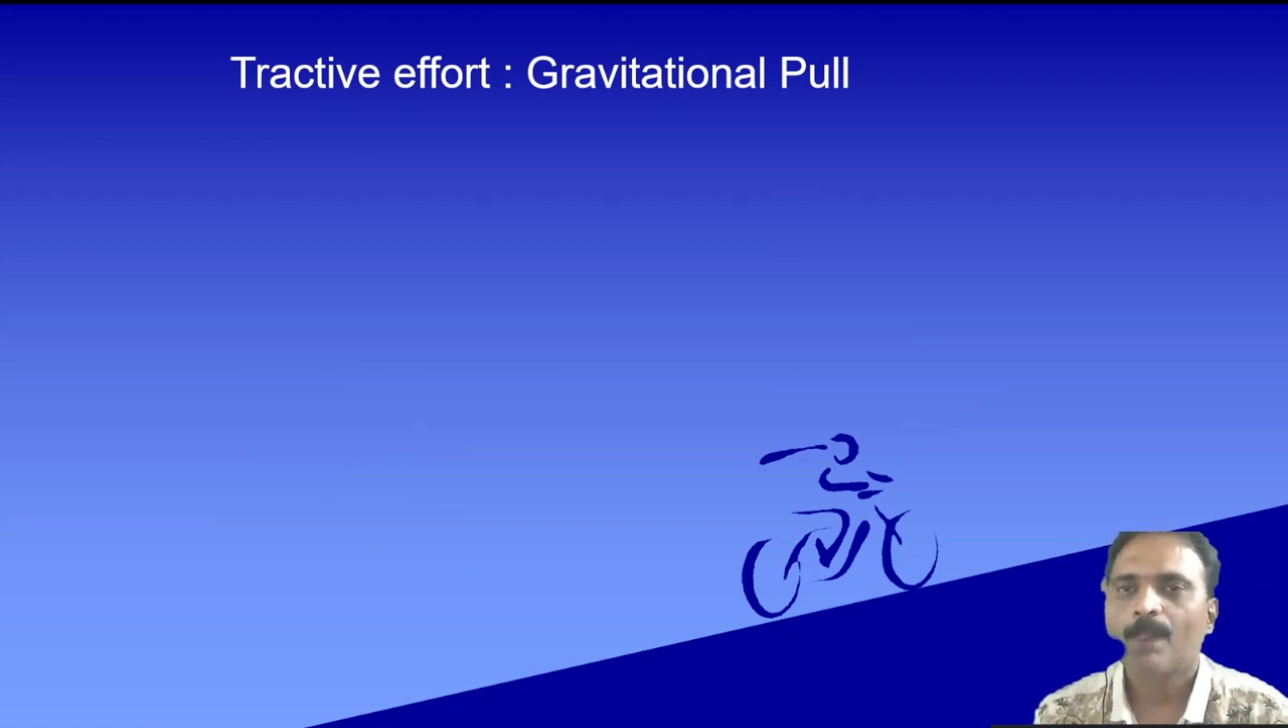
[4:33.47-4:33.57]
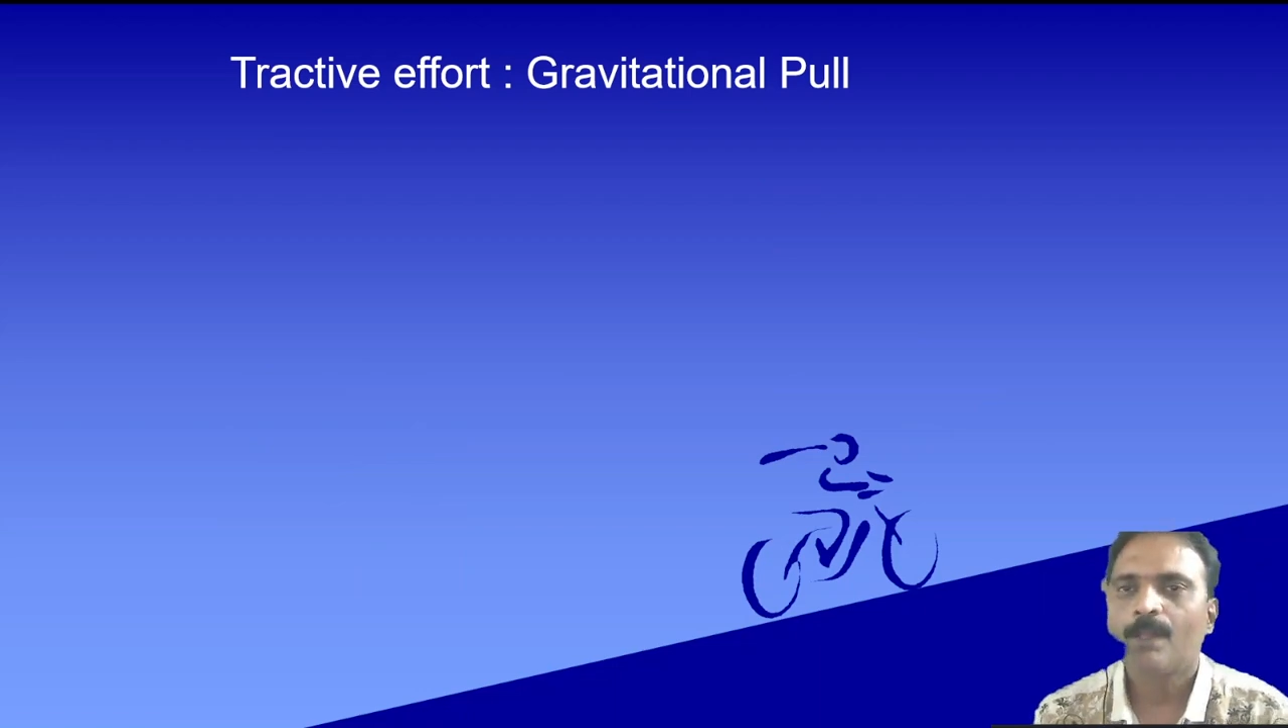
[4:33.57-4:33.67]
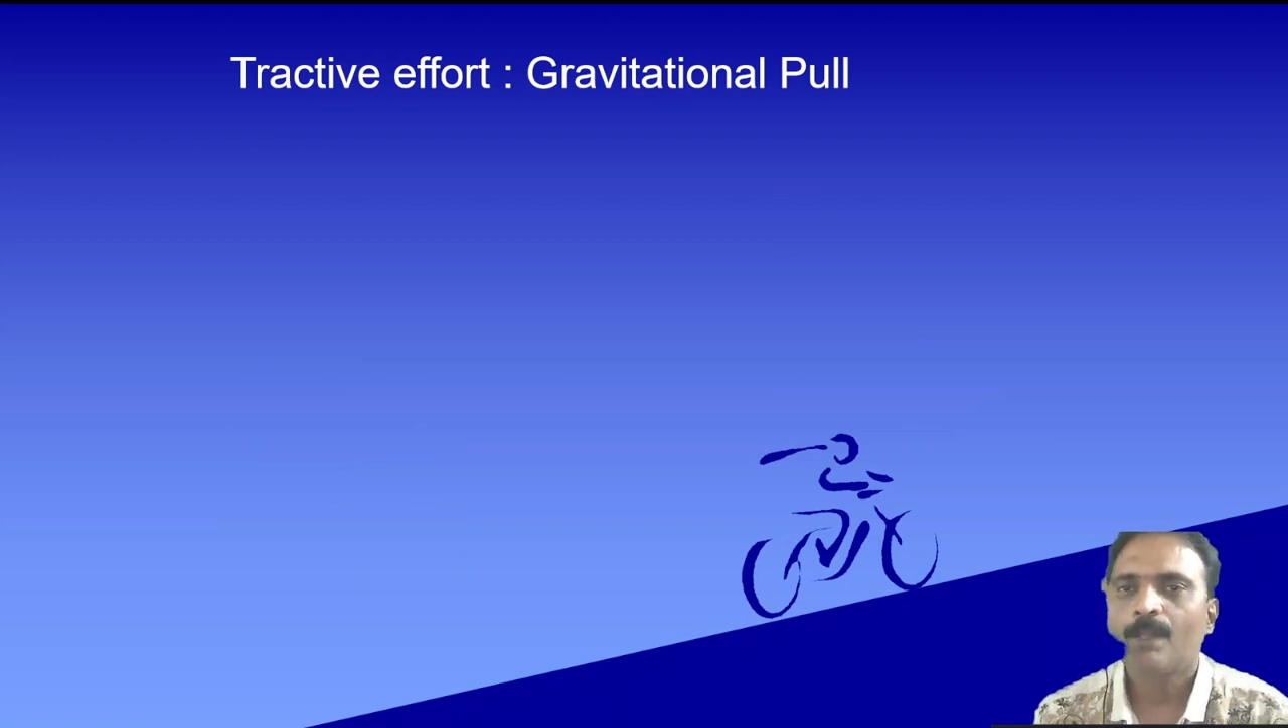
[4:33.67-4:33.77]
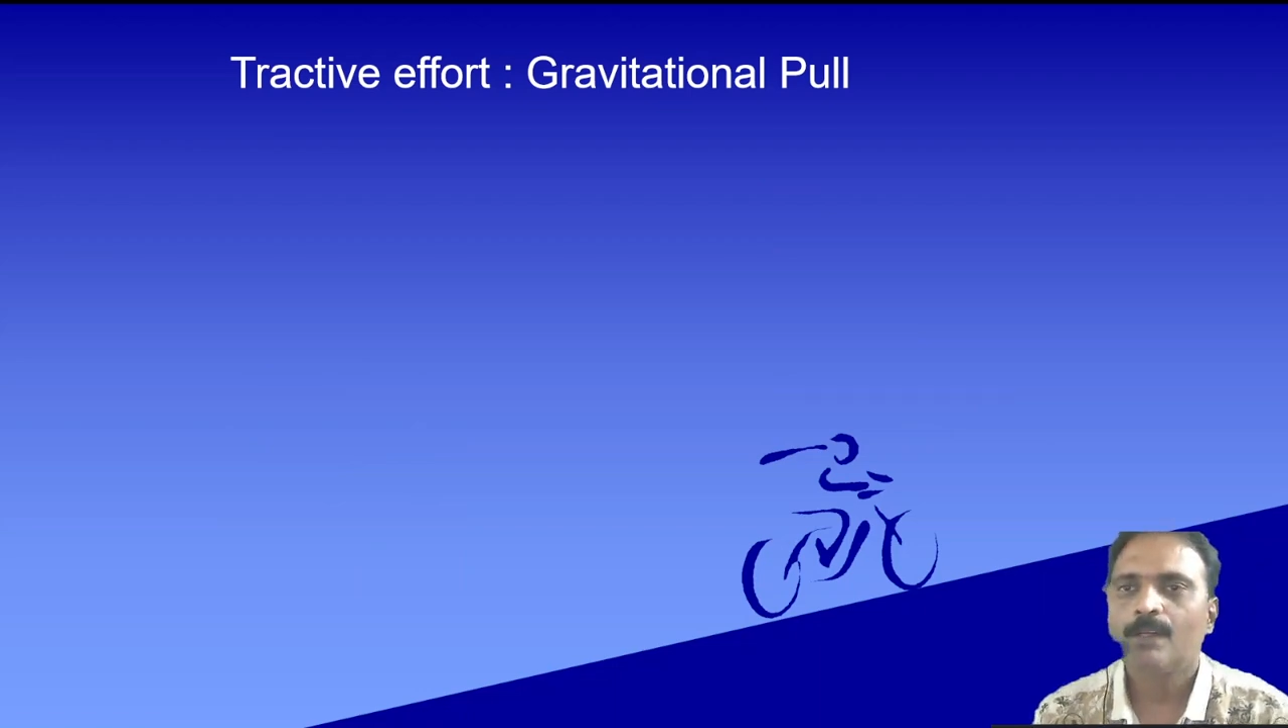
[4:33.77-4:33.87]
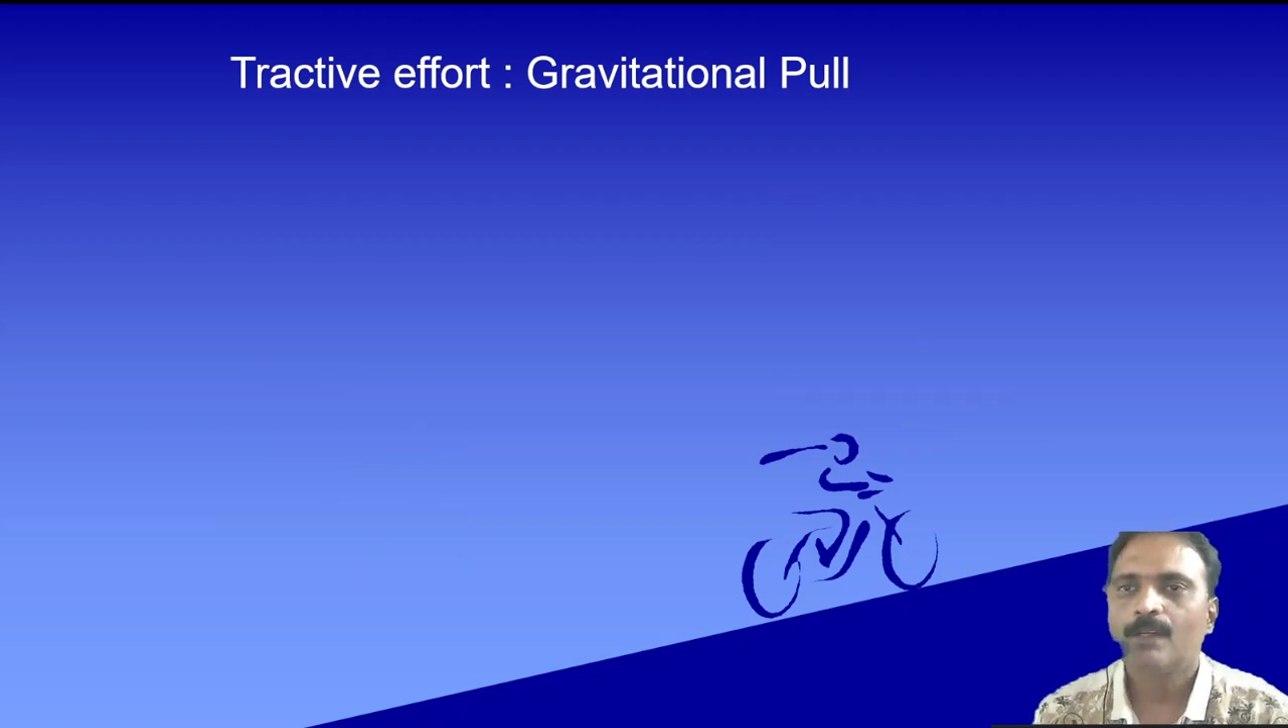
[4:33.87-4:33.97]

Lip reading: Now let us